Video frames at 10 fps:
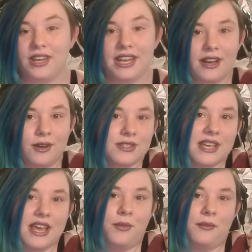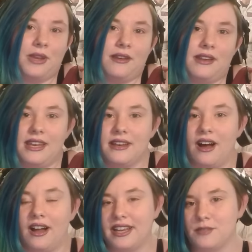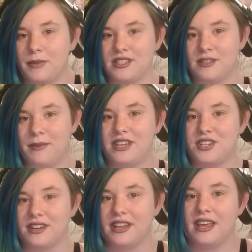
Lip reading: videos when we need audience participation,